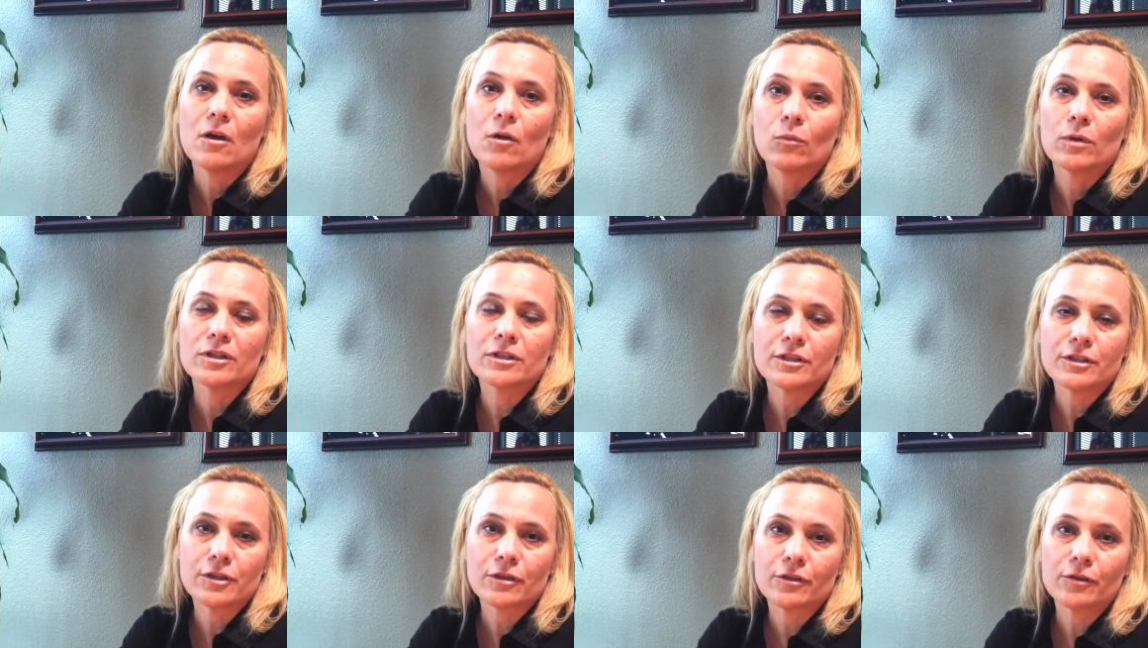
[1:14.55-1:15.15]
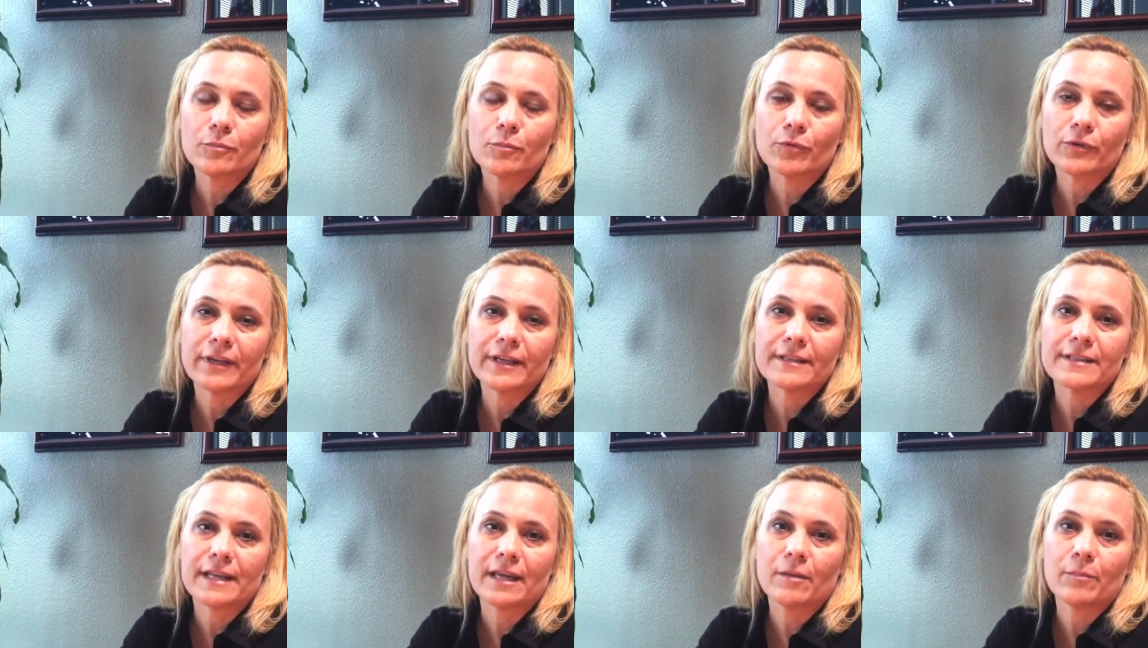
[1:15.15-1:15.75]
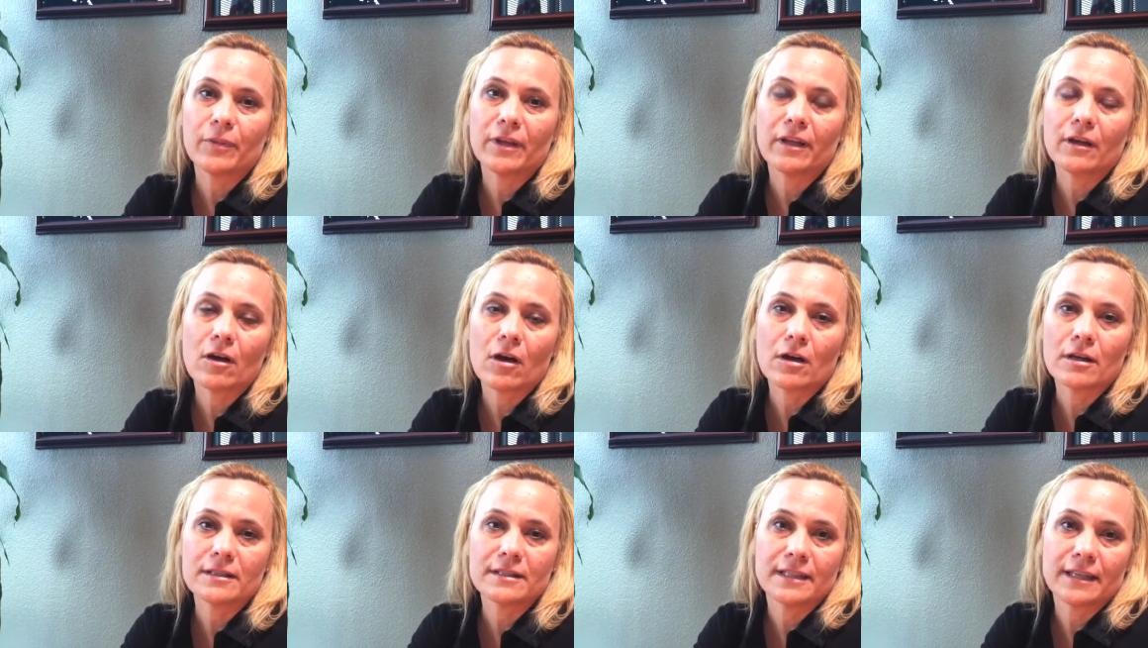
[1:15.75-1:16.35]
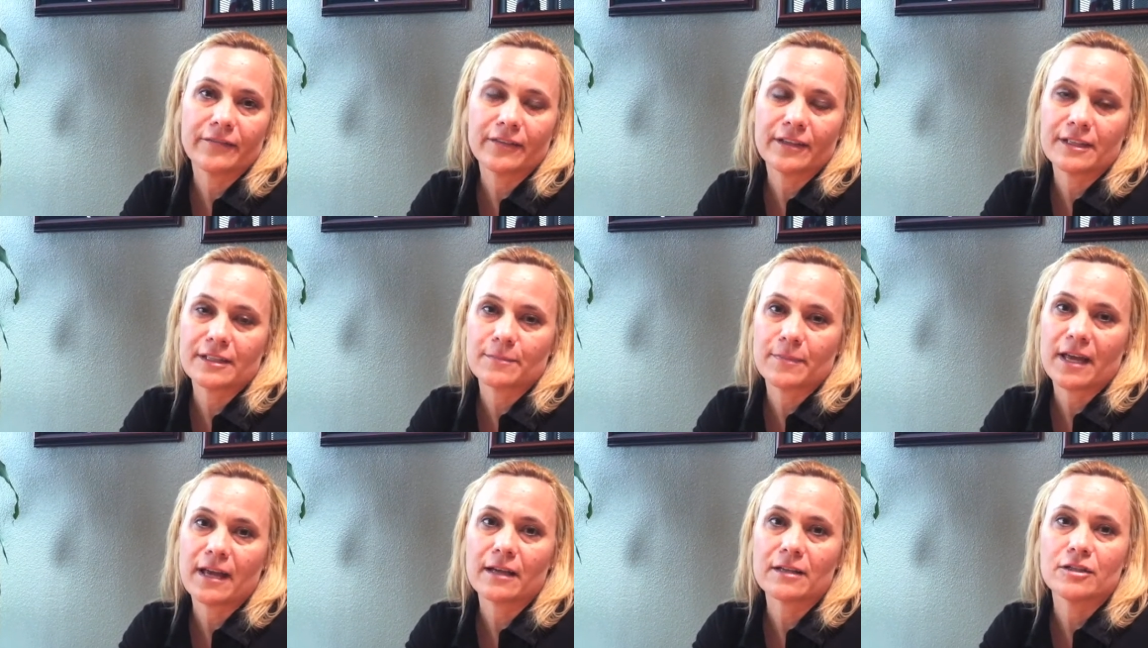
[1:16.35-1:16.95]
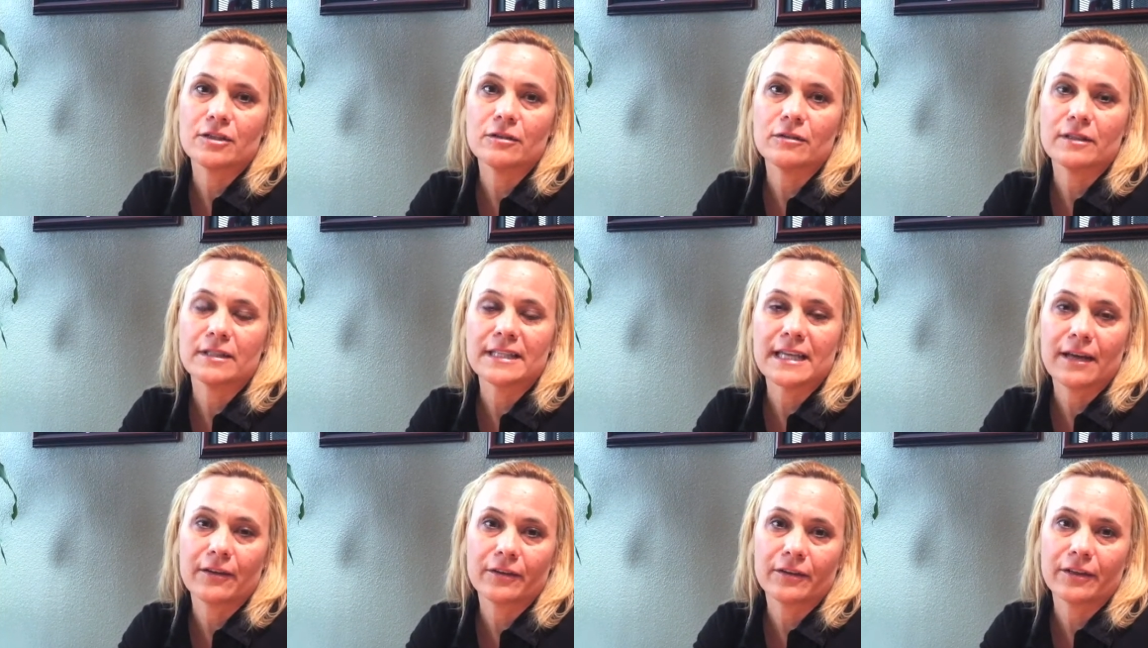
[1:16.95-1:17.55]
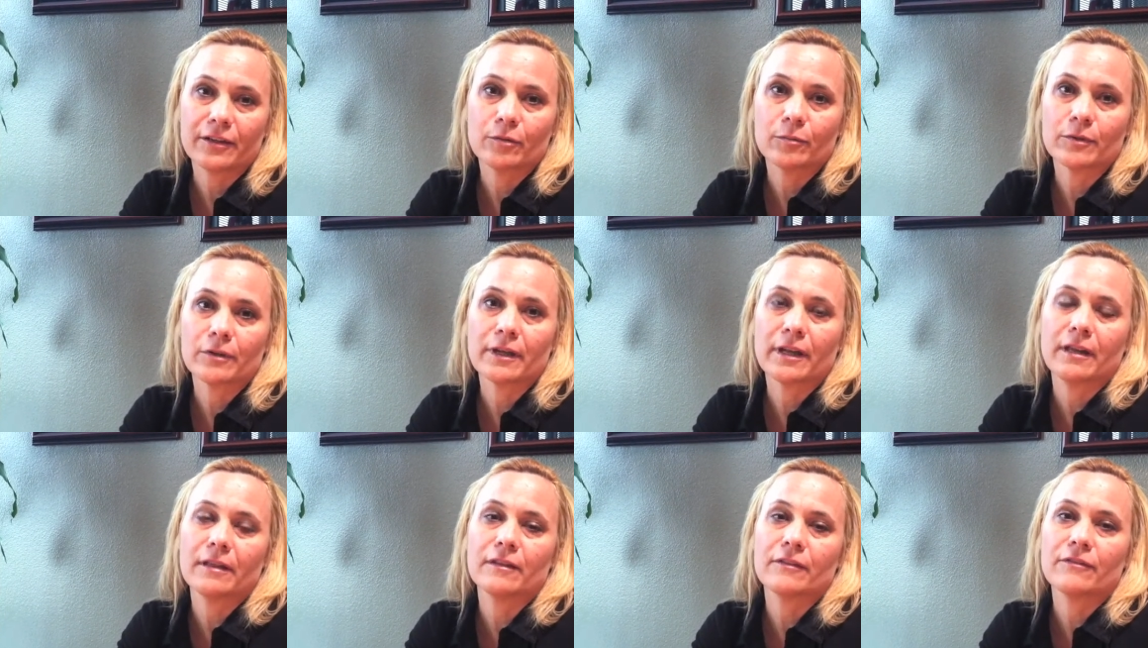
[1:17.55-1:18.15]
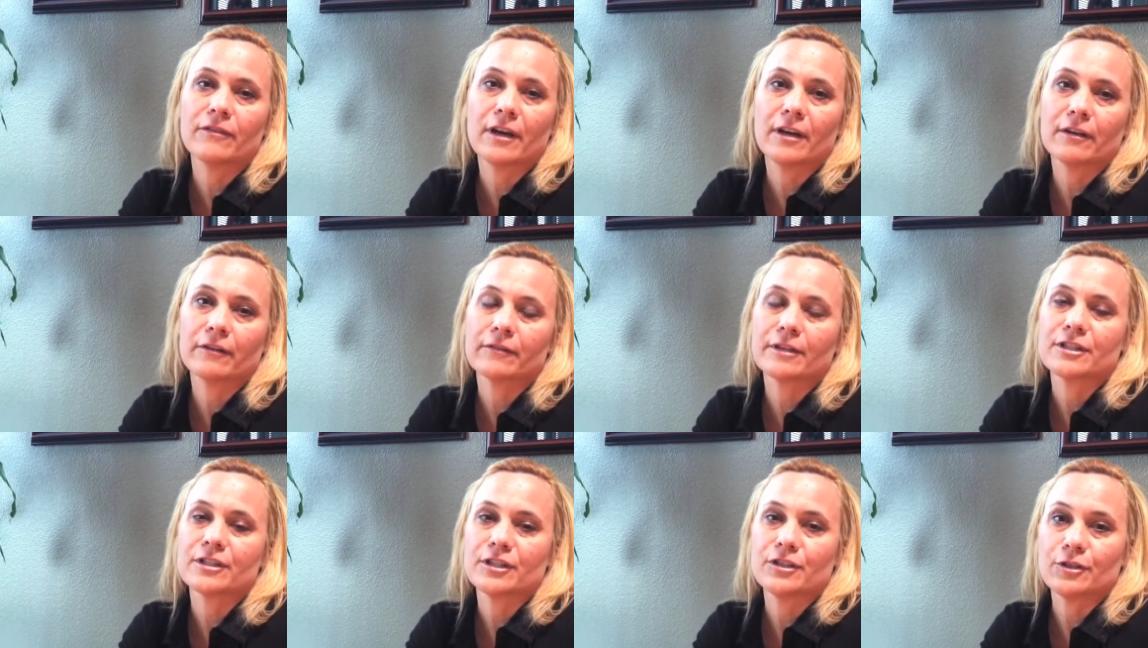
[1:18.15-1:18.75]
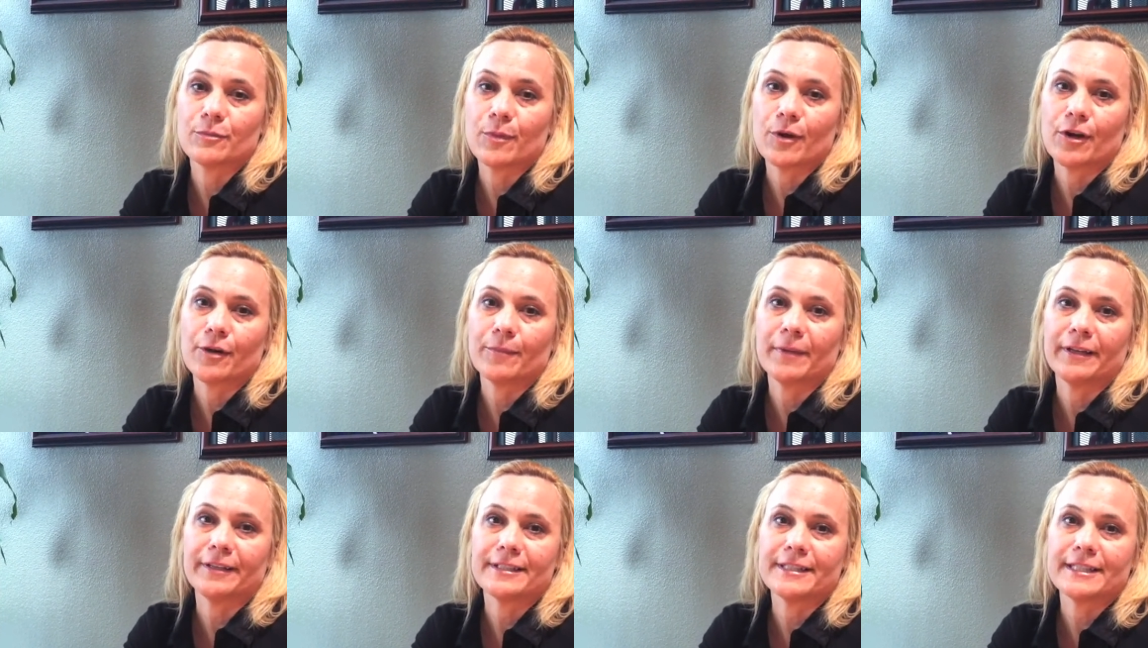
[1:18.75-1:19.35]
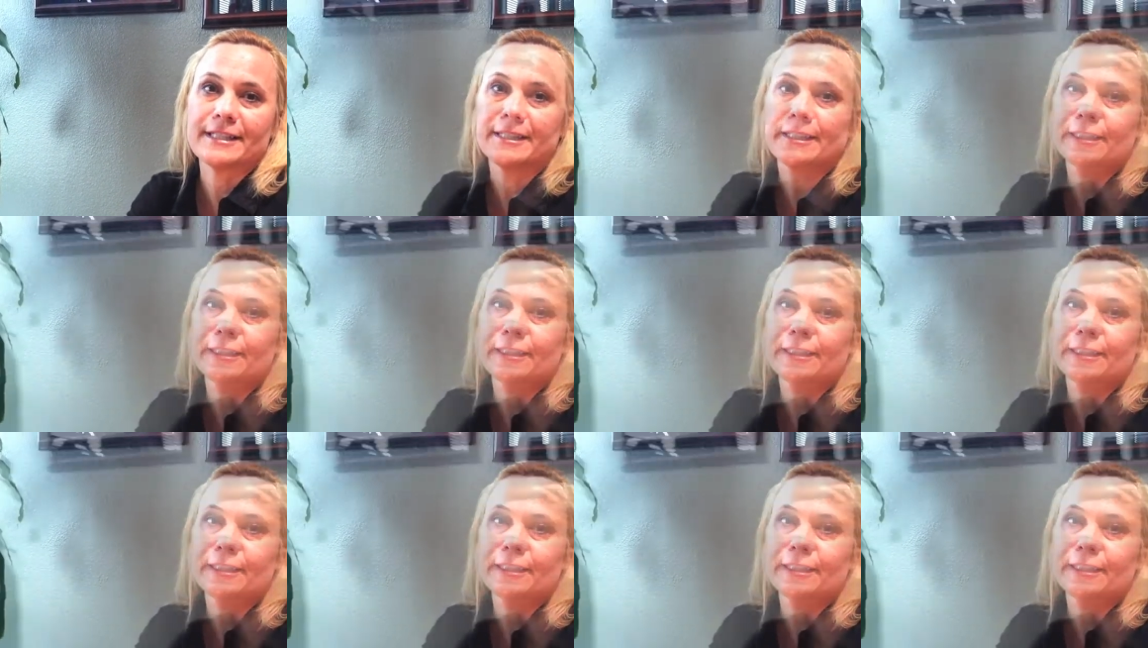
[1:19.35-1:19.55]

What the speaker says: which in turn brings a big cost savings back to the town of Gilbert and the Fire and Rescue Department.